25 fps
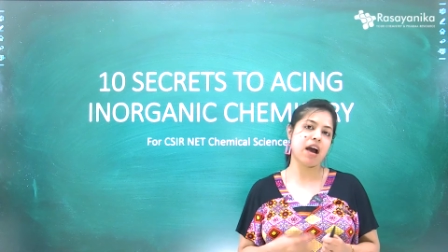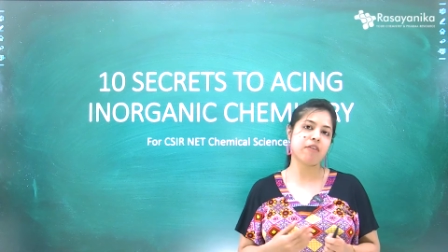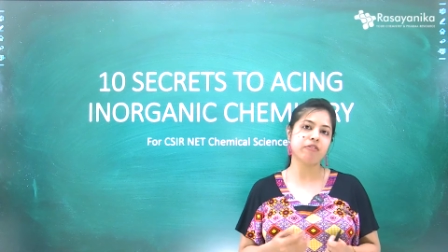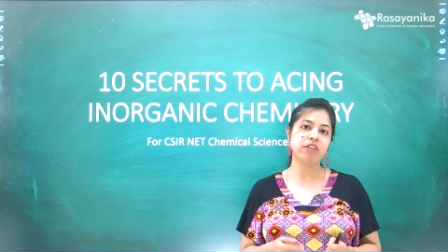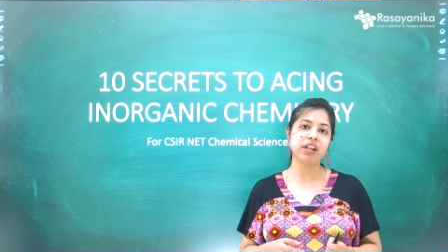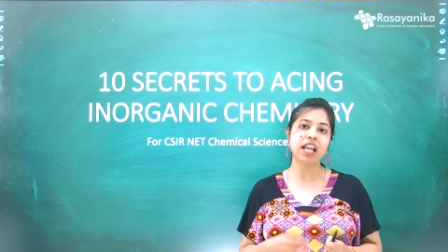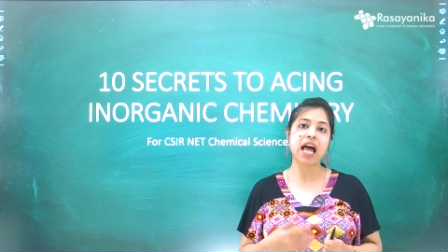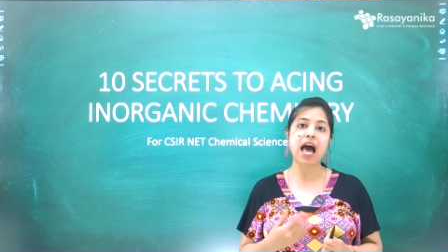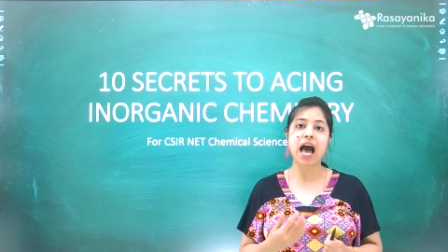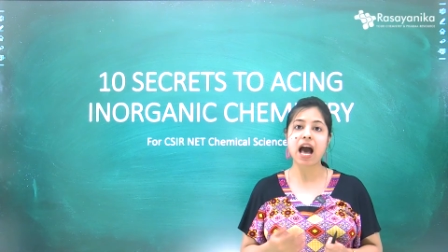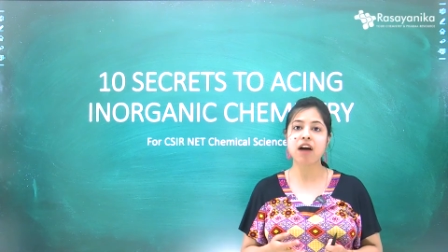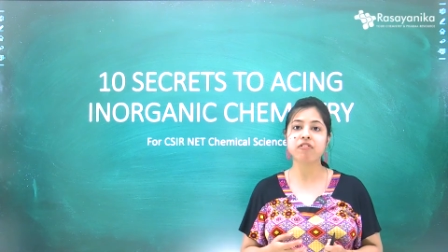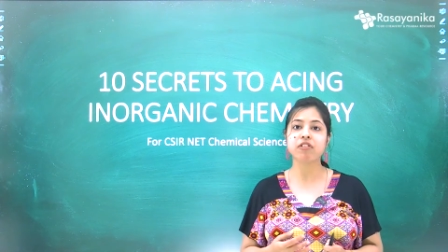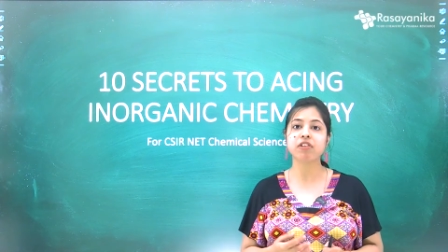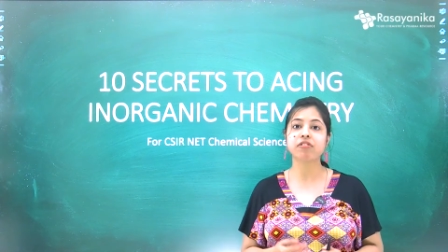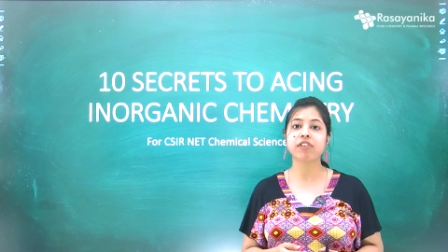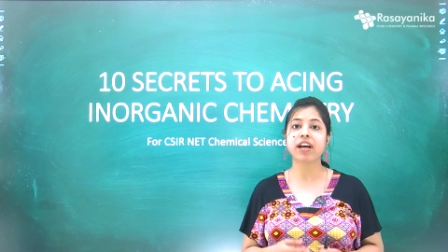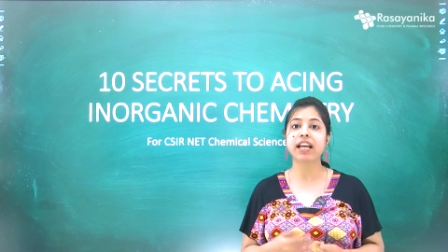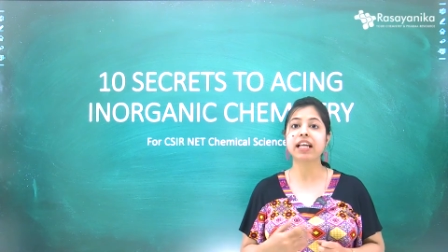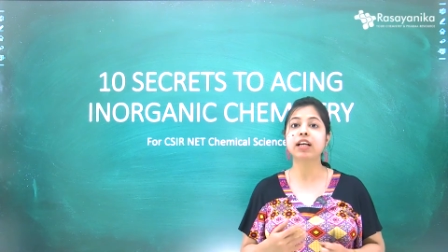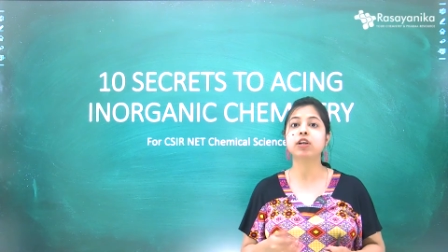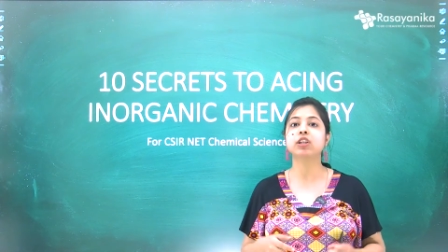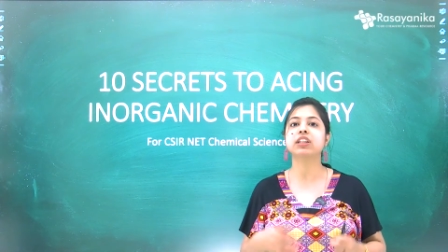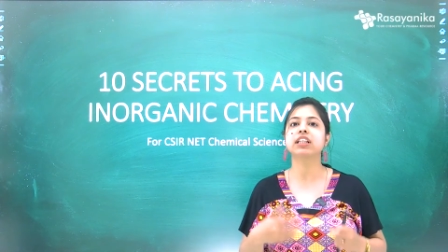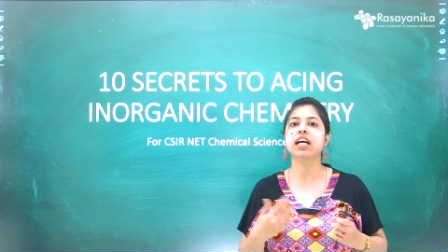will have a
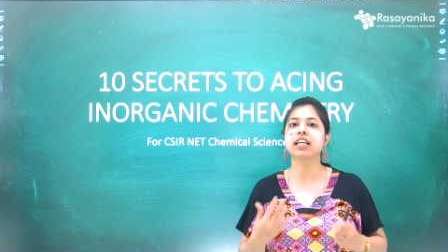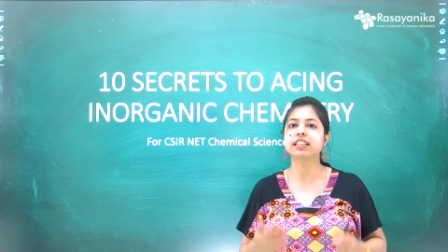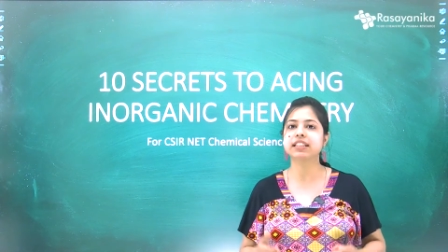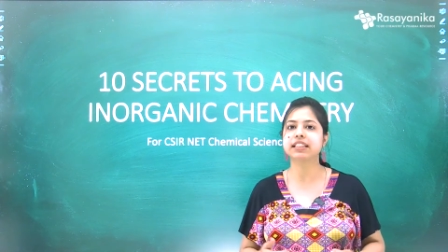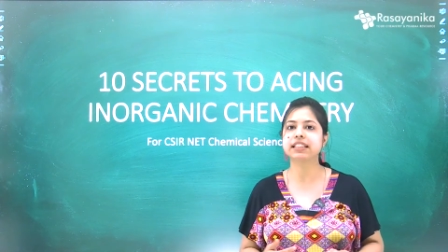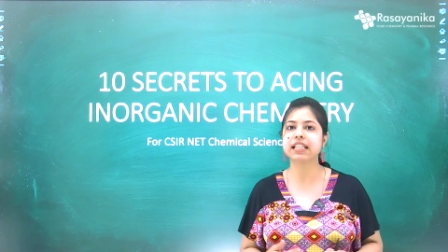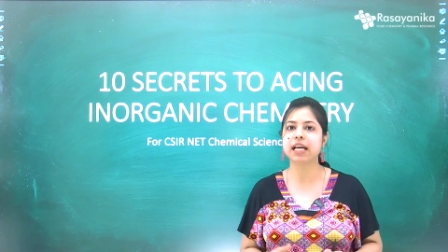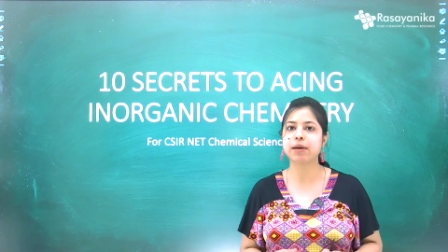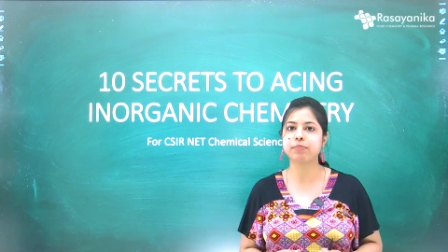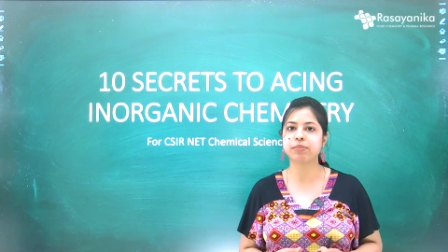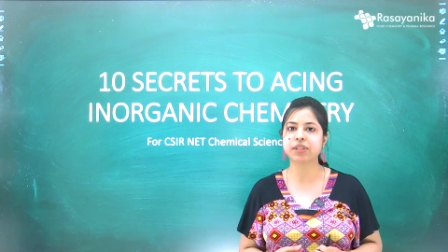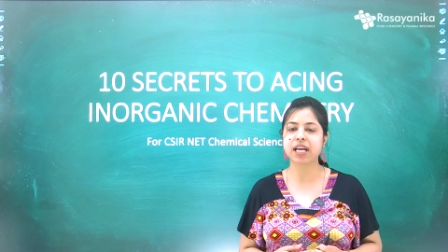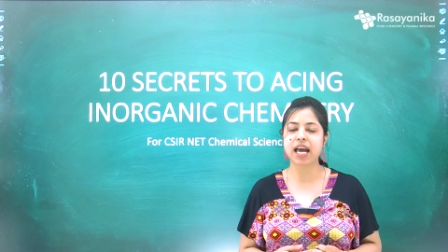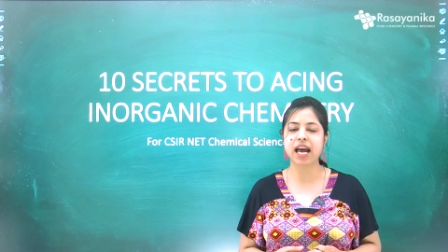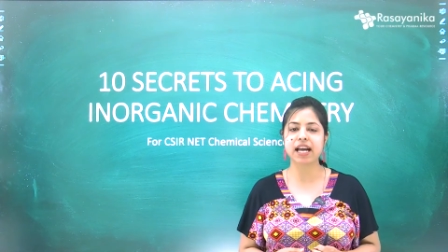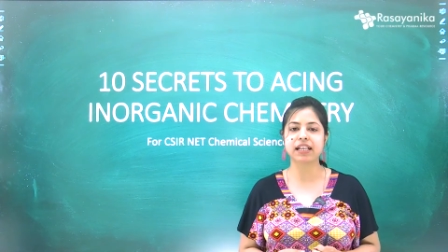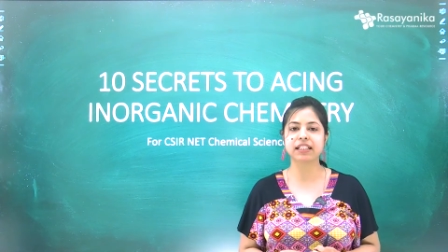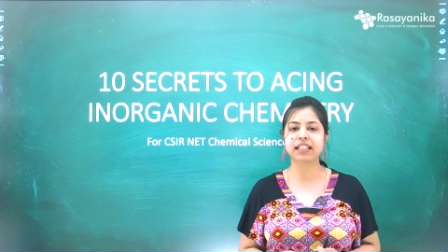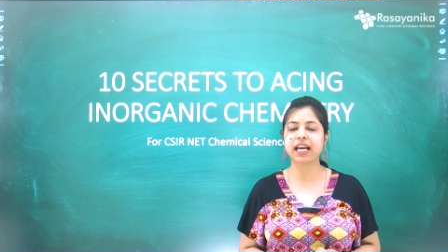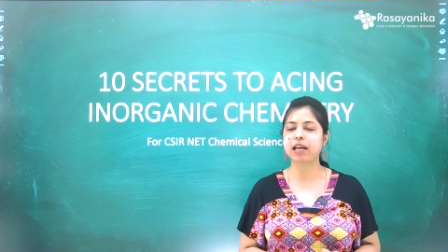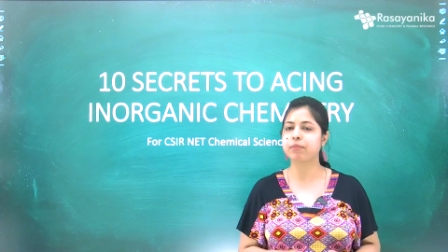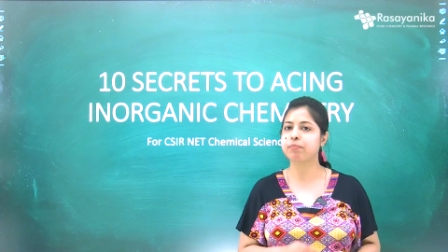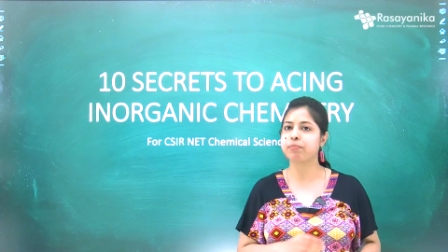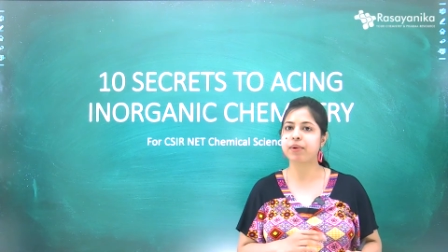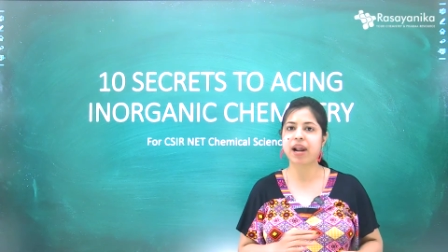very good concept
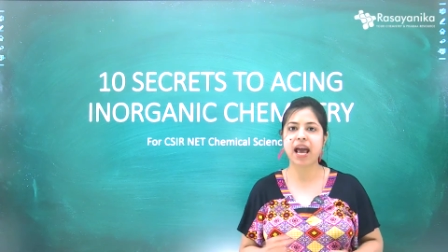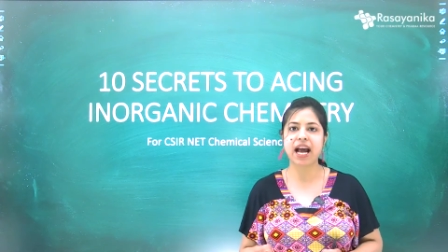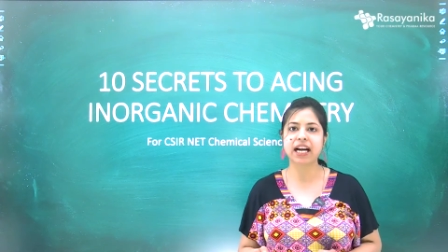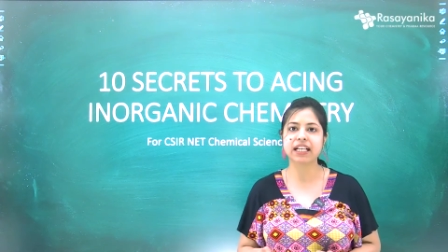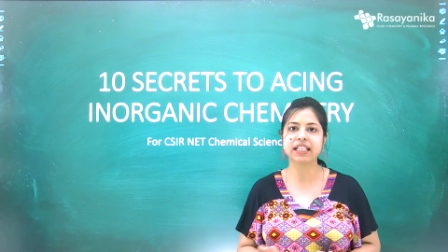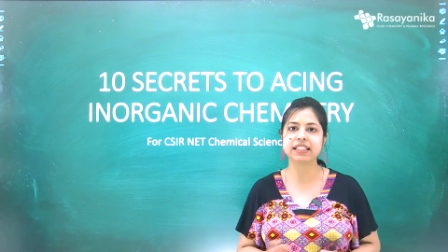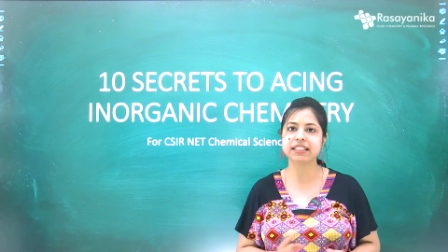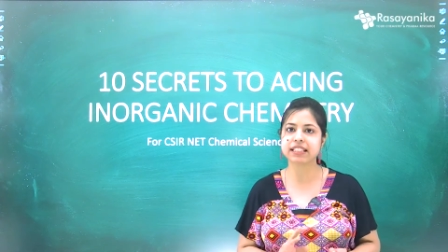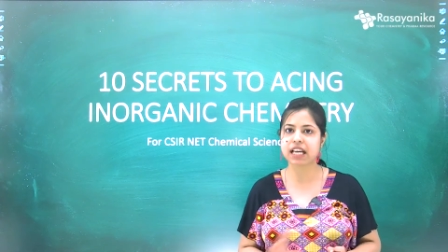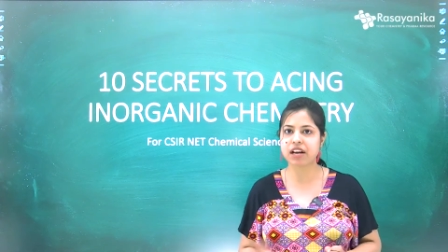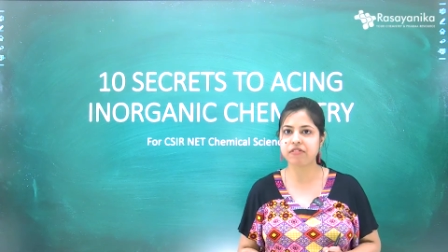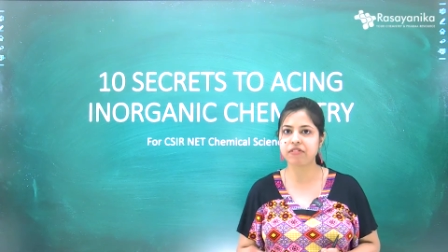and can practice